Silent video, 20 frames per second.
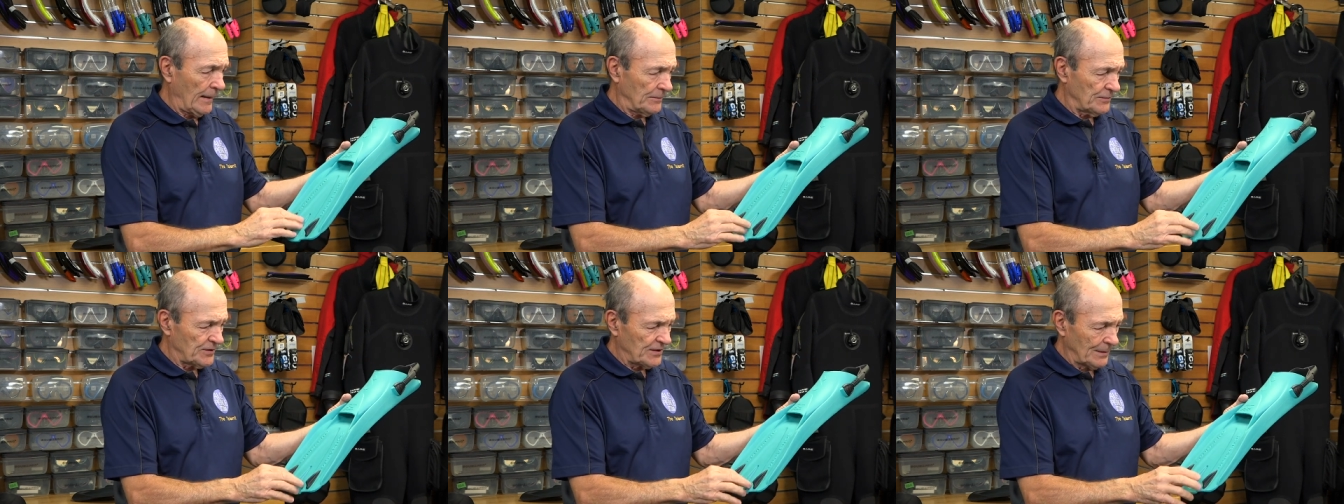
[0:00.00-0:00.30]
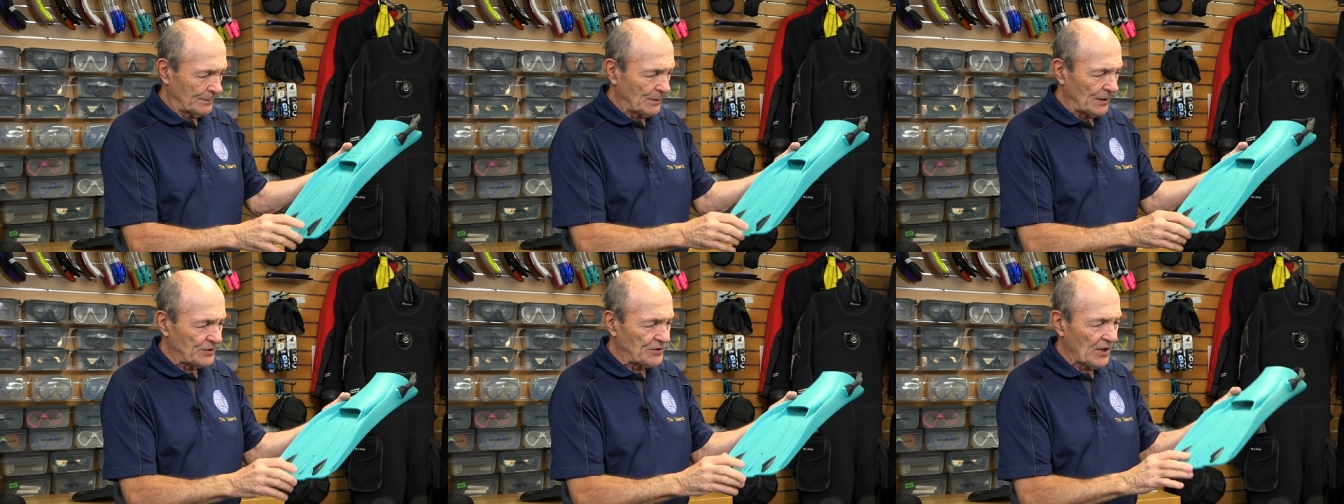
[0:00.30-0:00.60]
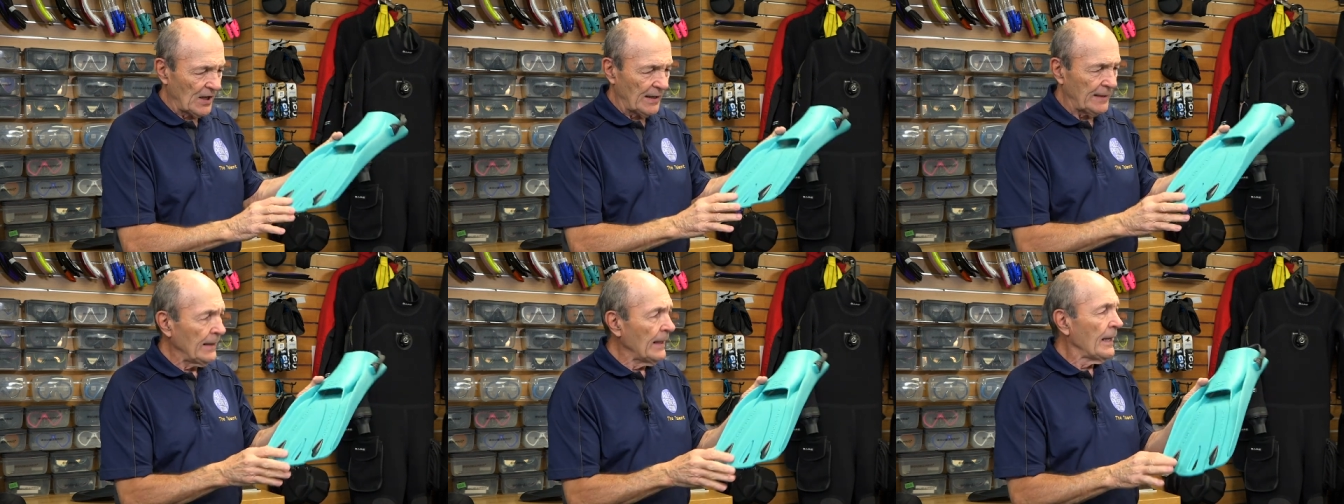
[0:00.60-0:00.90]
Summer
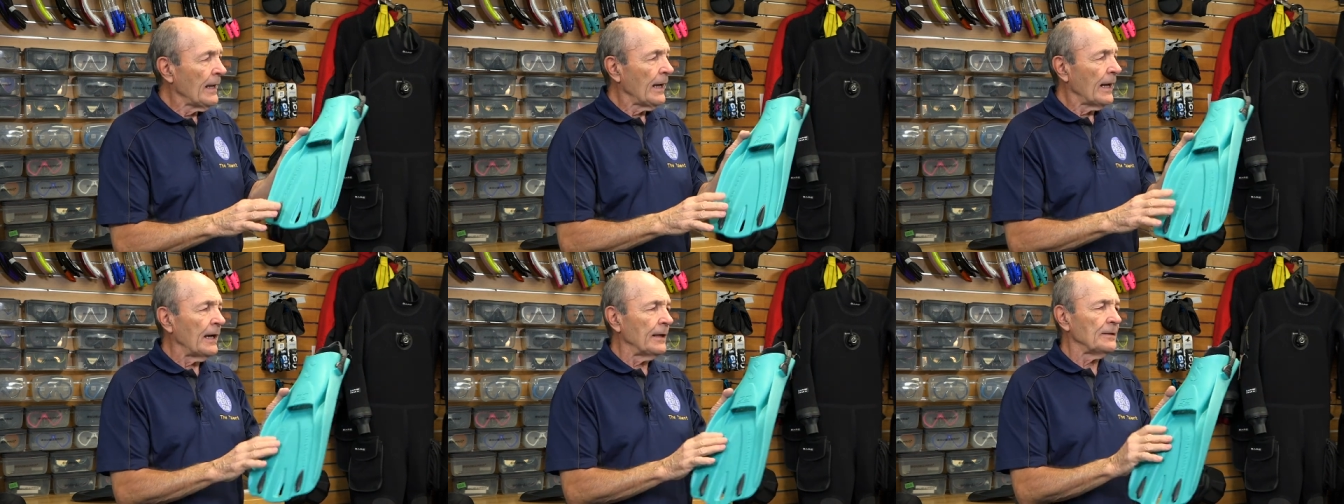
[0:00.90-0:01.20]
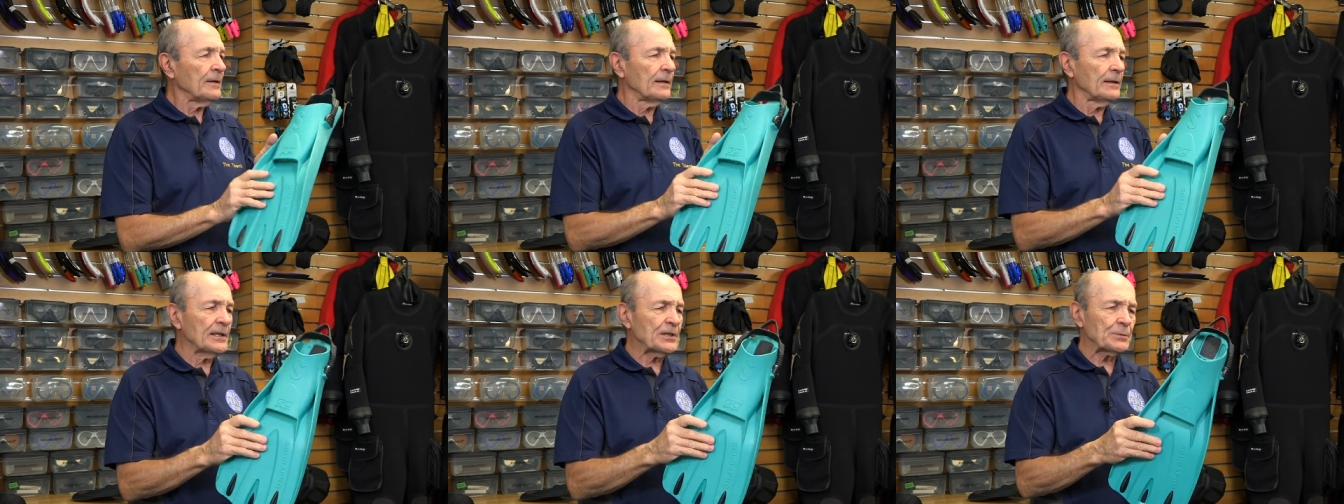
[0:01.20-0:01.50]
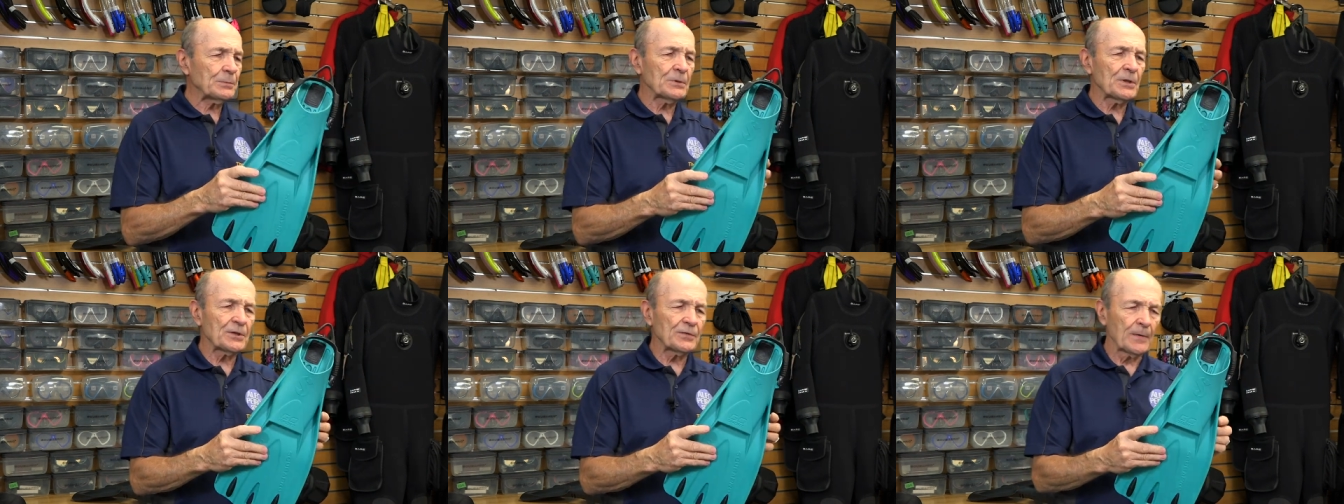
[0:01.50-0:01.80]
design, and this
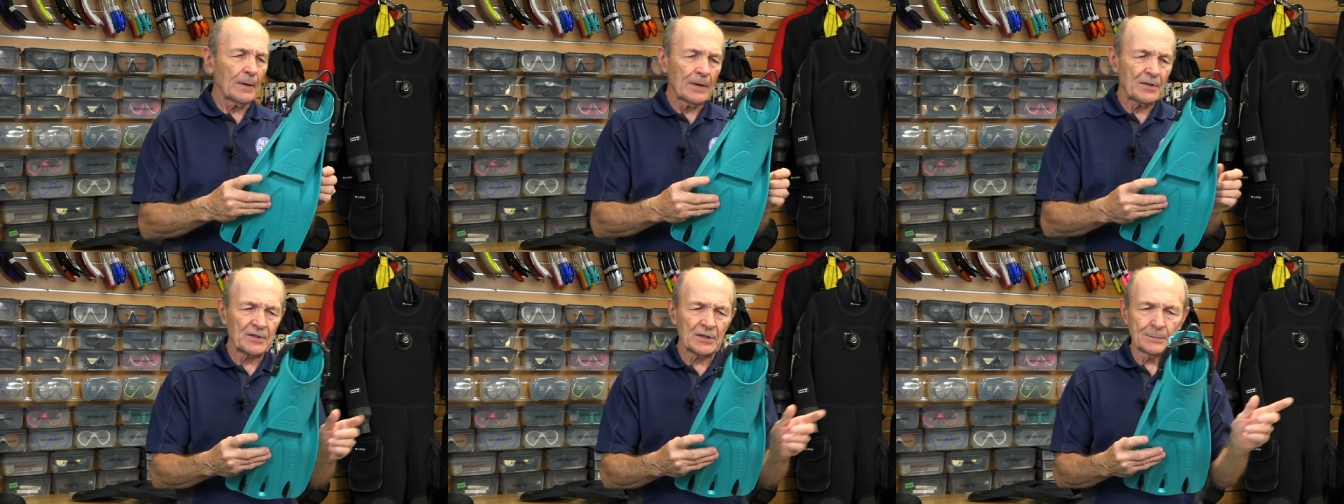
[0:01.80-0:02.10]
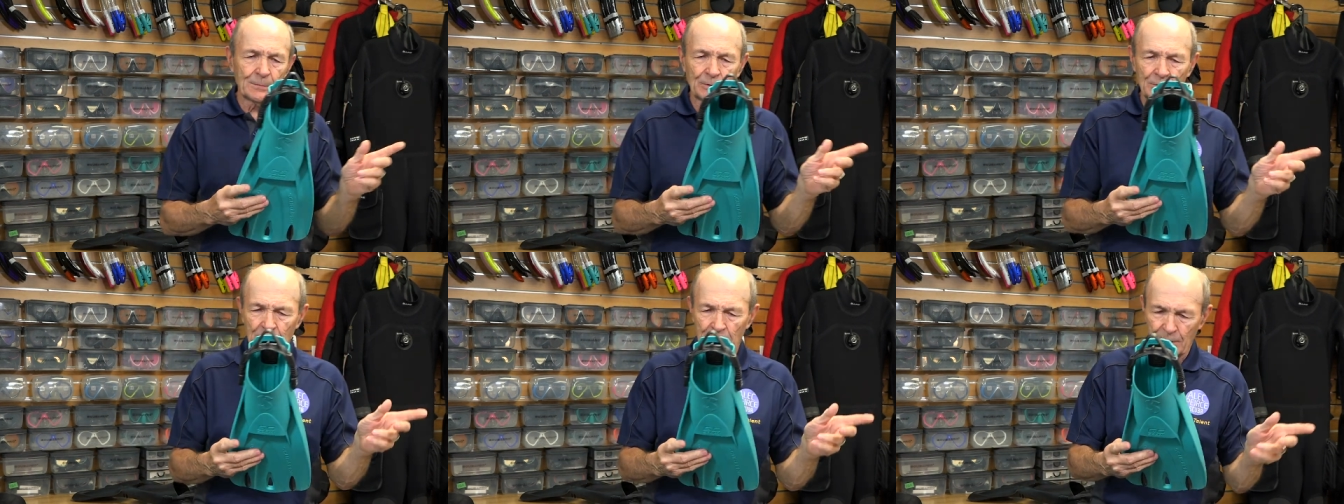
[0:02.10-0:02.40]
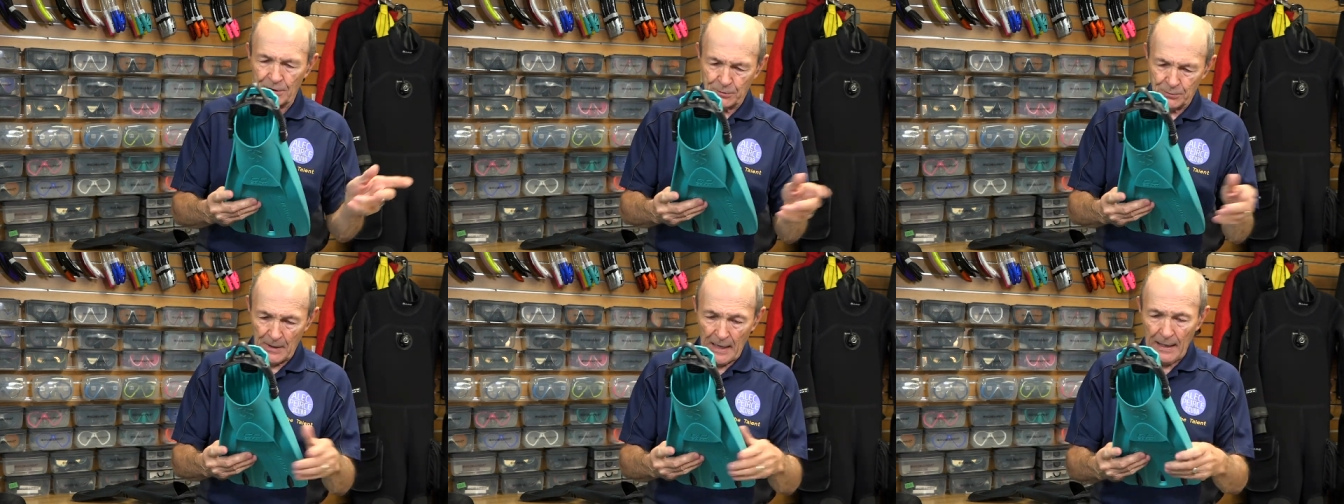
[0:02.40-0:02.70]
one is very similar to
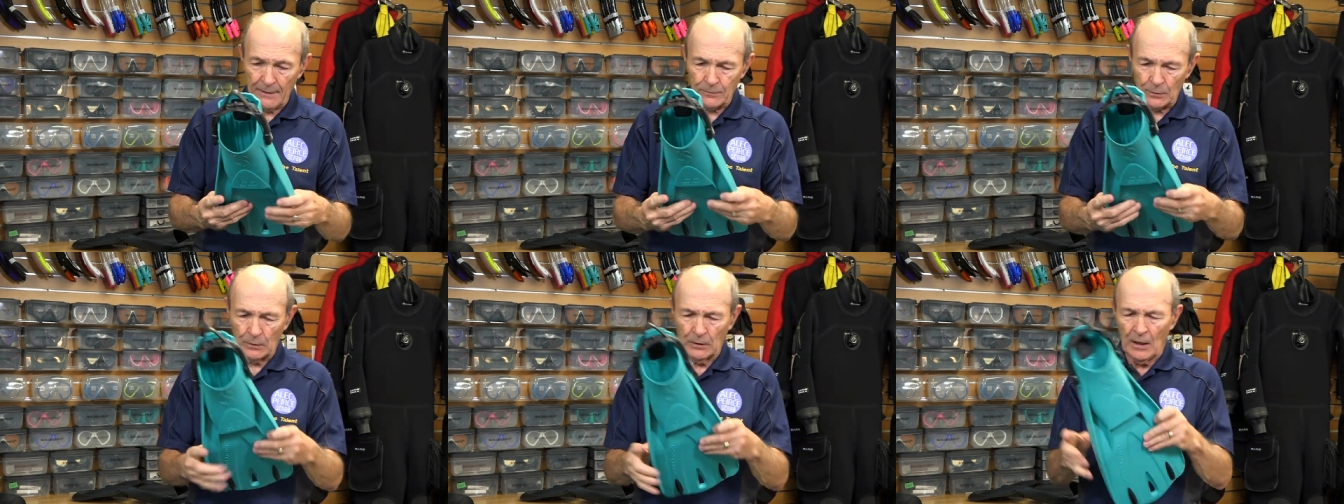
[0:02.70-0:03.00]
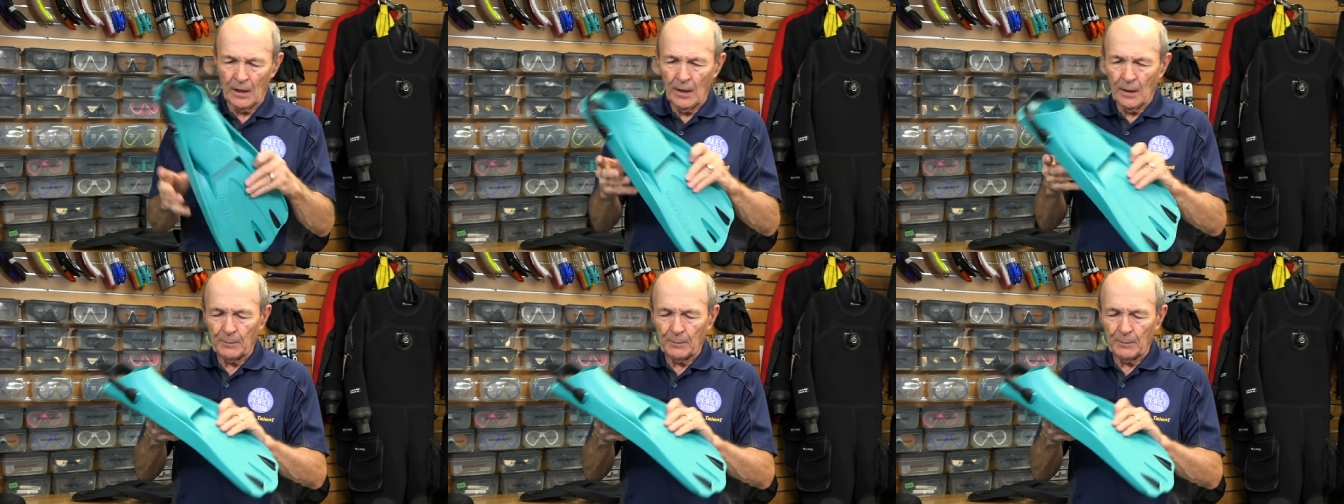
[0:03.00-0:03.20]
the travel,